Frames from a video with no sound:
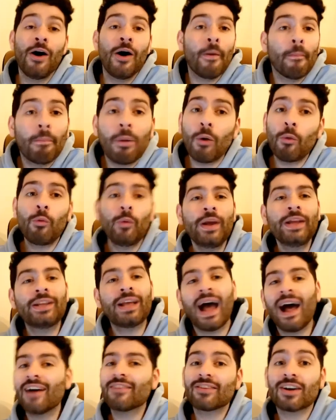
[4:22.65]
But we
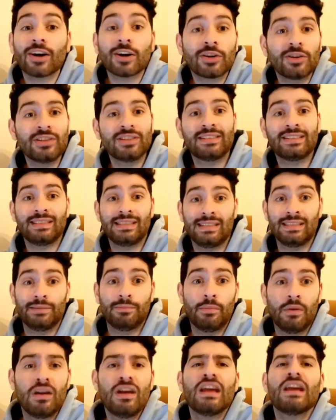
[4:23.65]
have a good team.
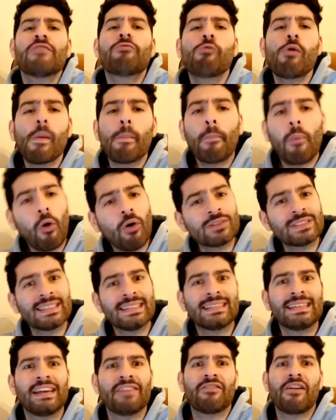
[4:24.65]
If we're
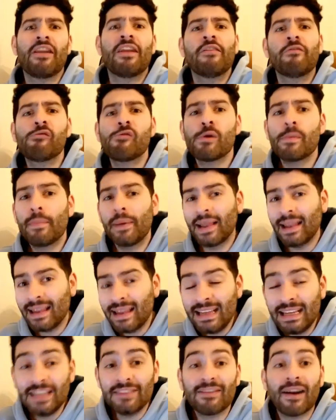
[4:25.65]
positive and if we
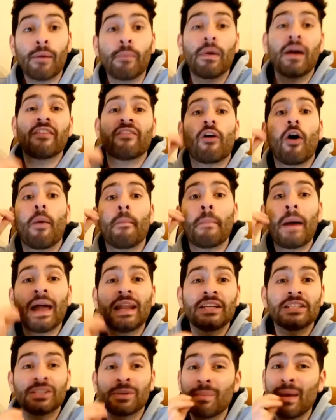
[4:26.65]
believe and if our
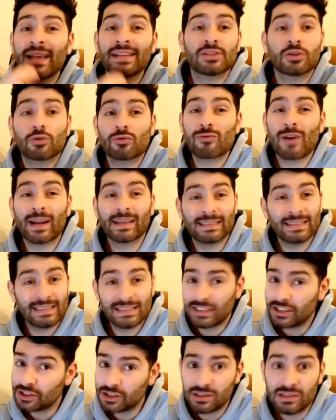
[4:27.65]
manager makes the correct
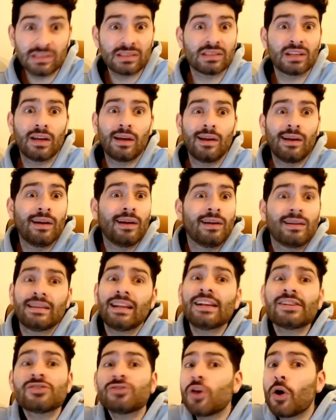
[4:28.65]
decisions,
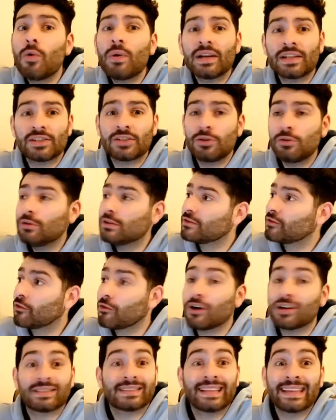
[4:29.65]
there's no excuse for
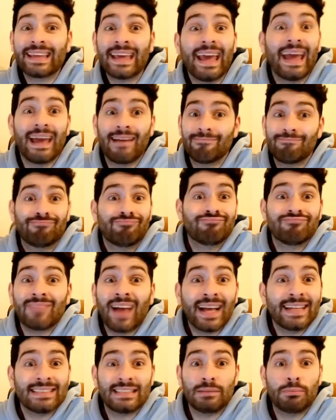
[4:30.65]
us to get
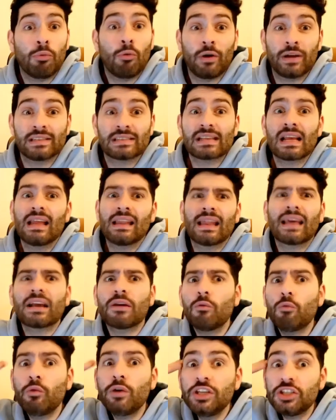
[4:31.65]
90 points. Like,
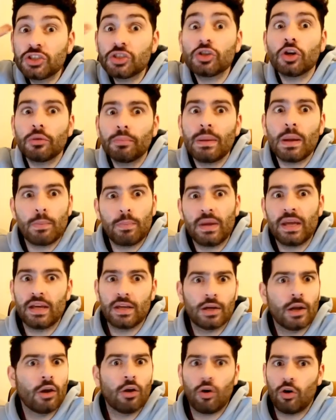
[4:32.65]
we should be beating
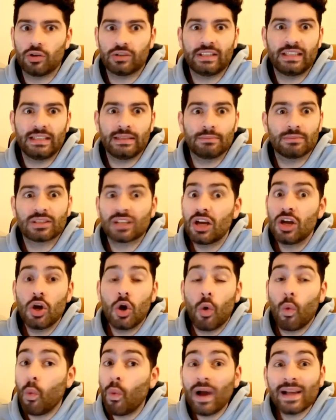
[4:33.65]
a lot of teams.
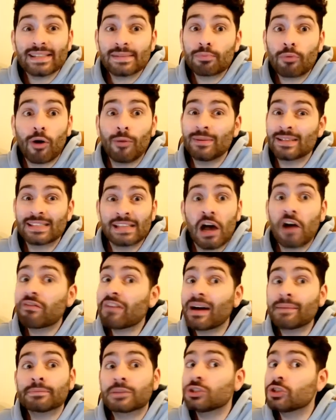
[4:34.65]
West Brom and
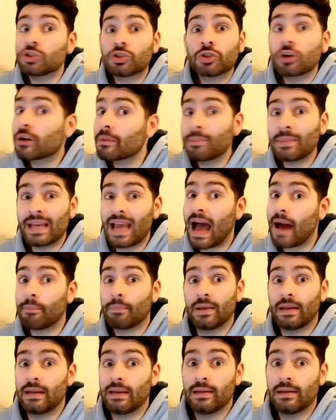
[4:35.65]
Southampton shouldn't be happening.